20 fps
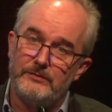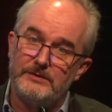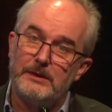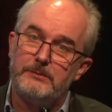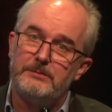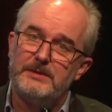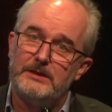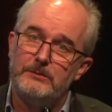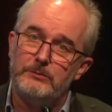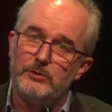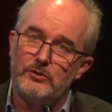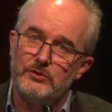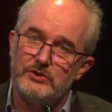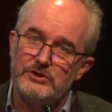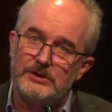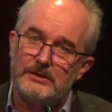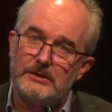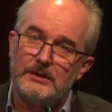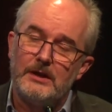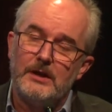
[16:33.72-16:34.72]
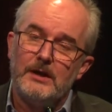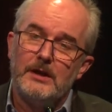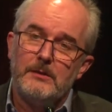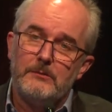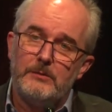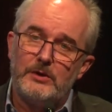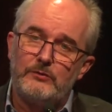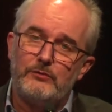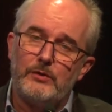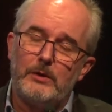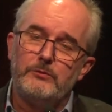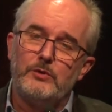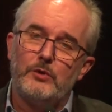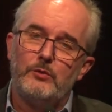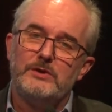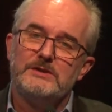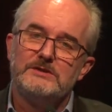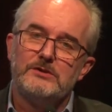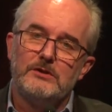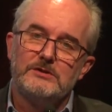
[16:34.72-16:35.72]
the epidemiology, but from the
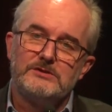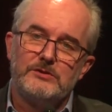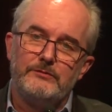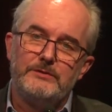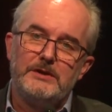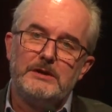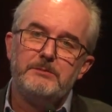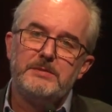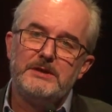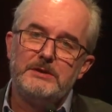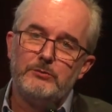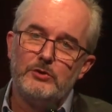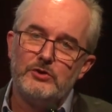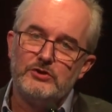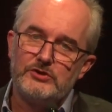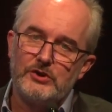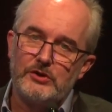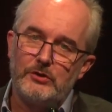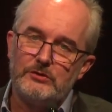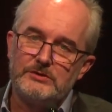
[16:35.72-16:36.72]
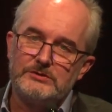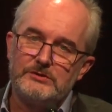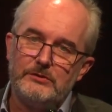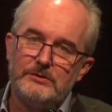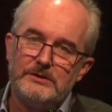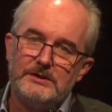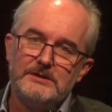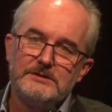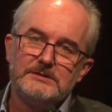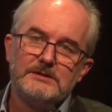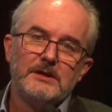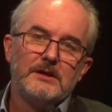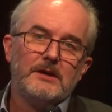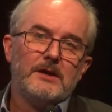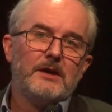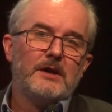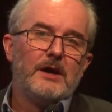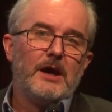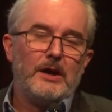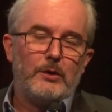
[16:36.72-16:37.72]
results of the epidemiological studies,
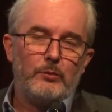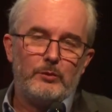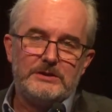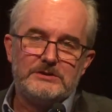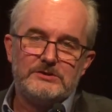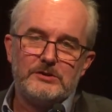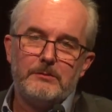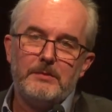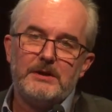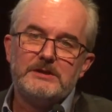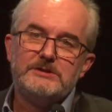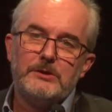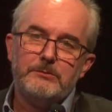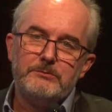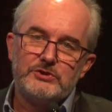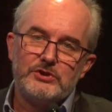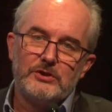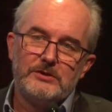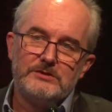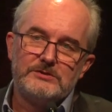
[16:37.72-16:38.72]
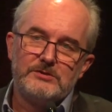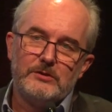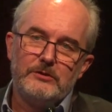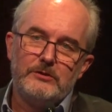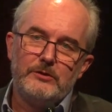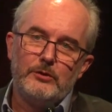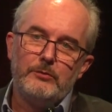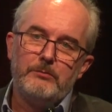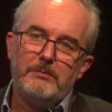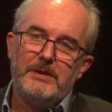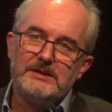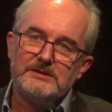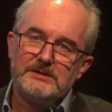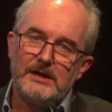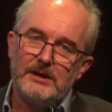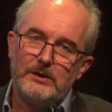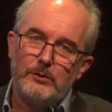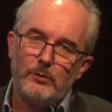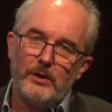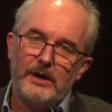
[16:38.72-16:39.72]
and with some assumptions on the
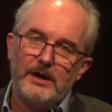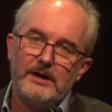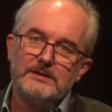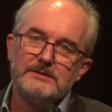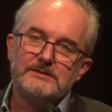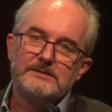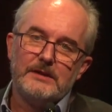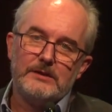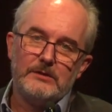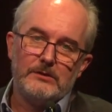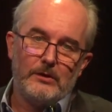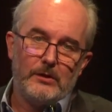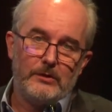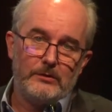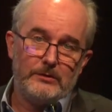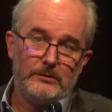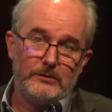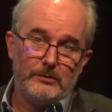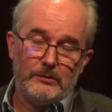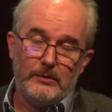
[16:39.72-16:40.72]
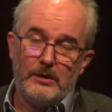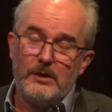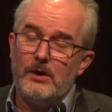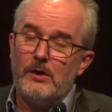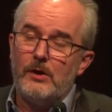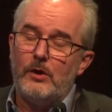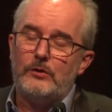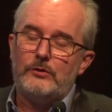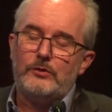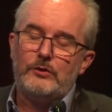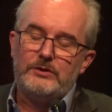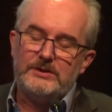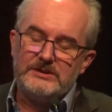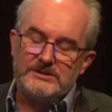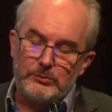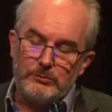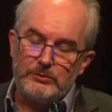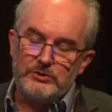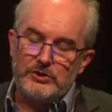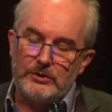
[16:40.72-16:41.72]
baseline rates and on the
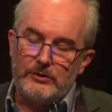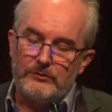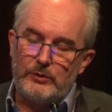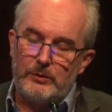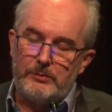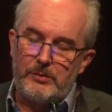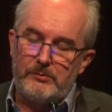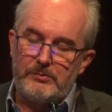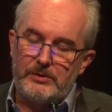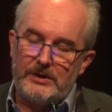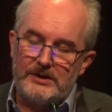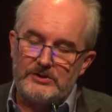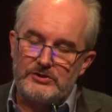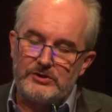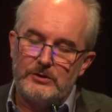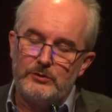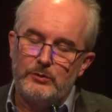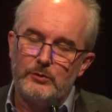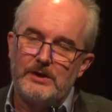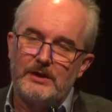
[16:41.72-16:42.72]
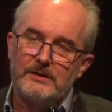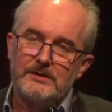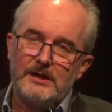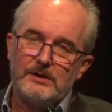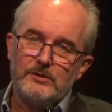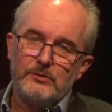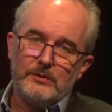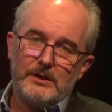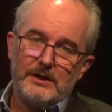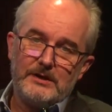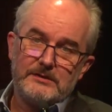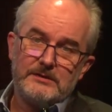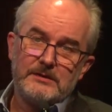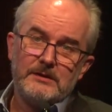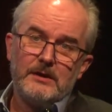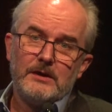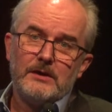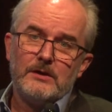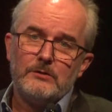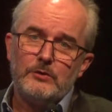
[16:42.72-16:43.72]
distribution of the population, you can calculate
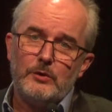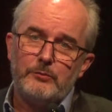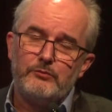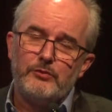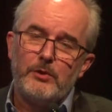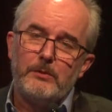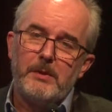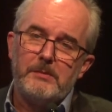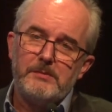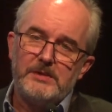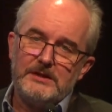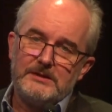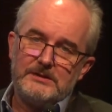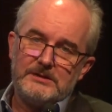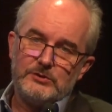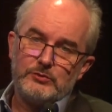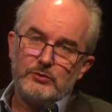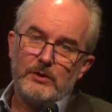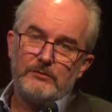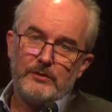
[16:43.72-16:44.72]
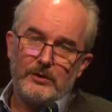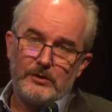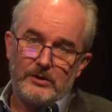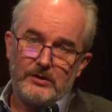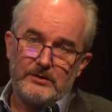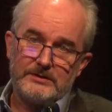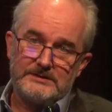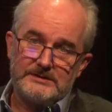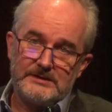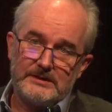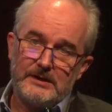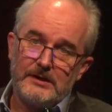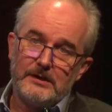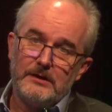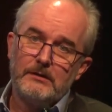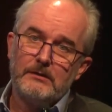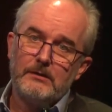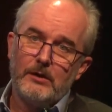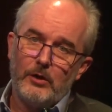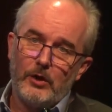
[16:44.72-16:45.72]
the probability to have lung cancer
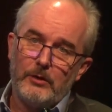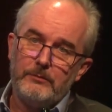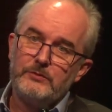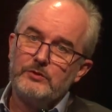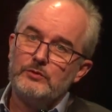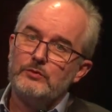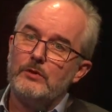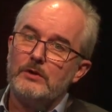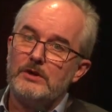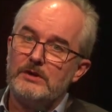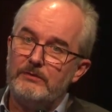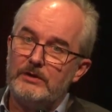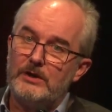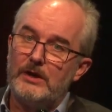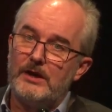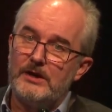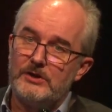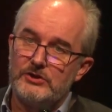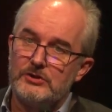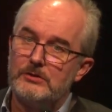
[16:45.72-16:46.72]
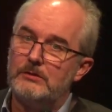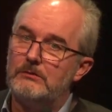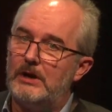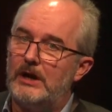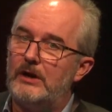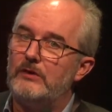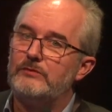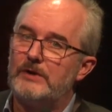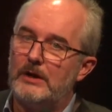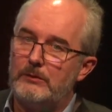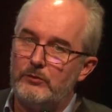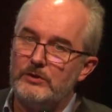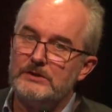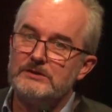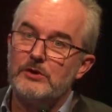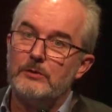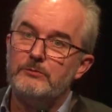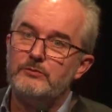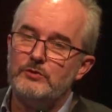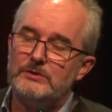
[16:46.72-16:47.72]
up to a given age, lifetime
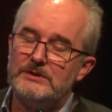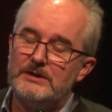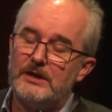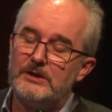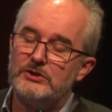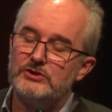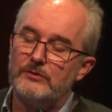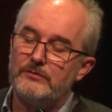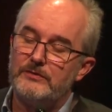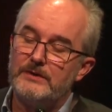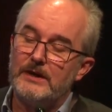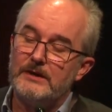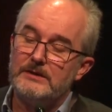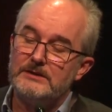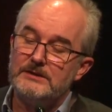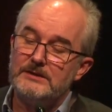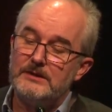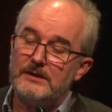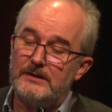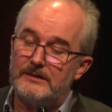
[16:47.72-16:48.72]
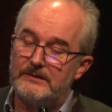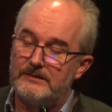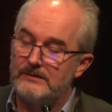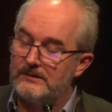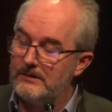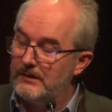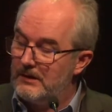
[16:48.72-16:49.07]
risk up to the age of 90 years.